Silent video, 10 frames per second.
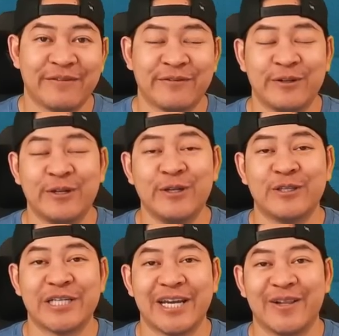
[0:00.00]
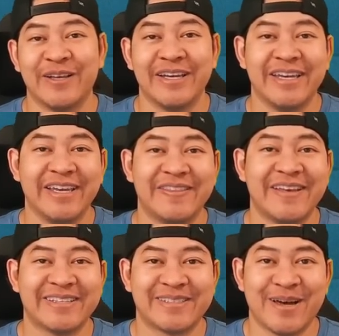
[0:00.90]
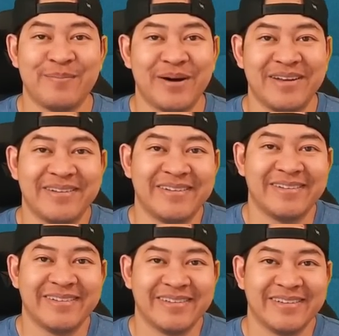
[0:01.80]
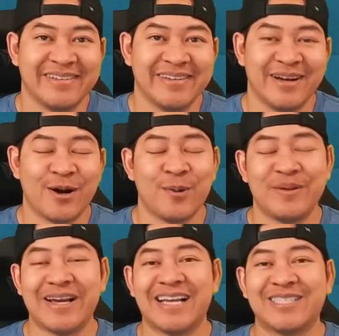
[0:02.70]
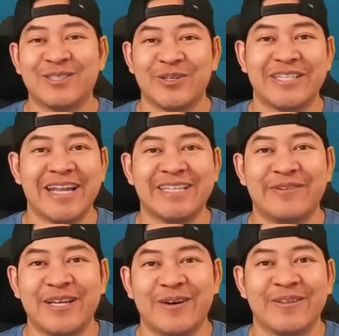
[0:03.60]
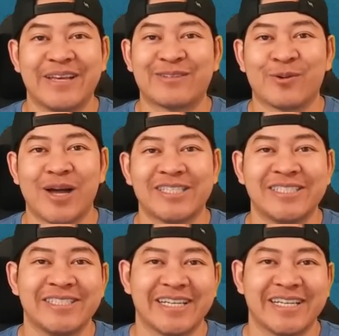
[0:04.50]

If you're new to the channel, hit that sub button. I hope you guys enjoyed today's video. Thanks for watching.